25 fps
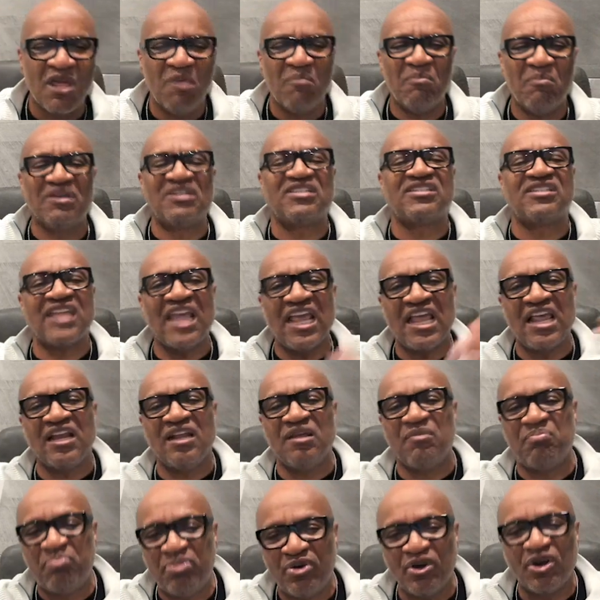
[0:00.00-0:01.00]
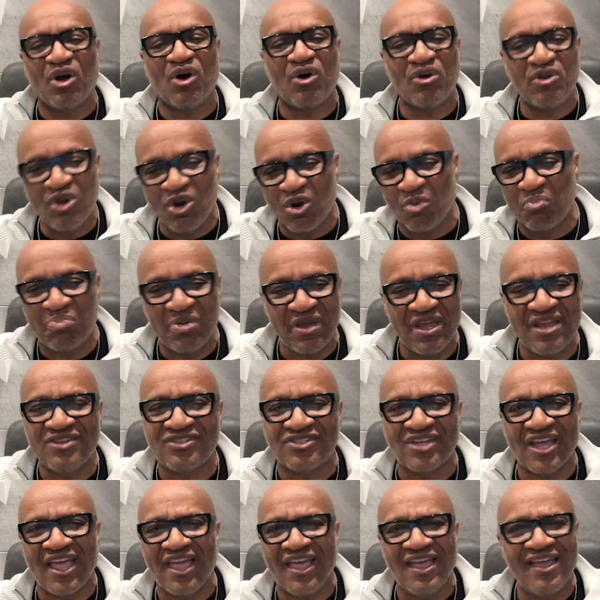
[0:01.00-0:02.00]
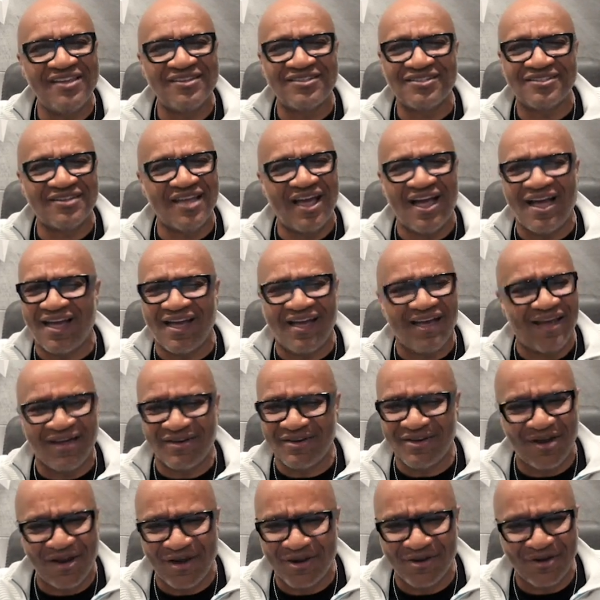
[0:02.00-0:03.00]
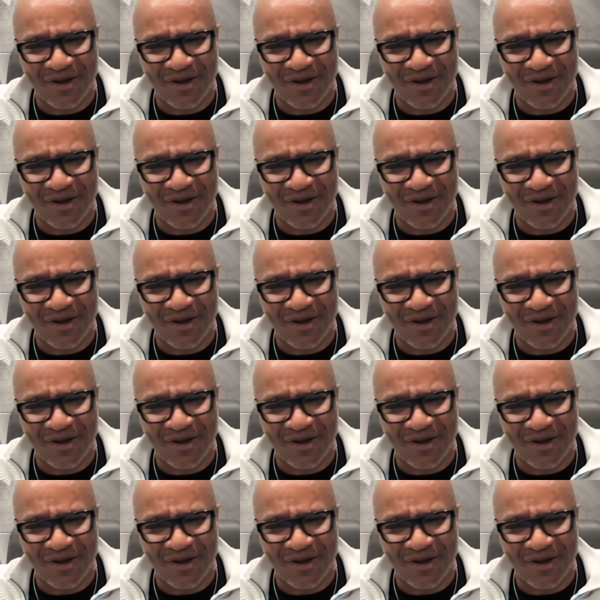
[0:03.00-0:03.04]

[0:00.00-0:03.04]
mistakenly put on your PJs. Oh, no.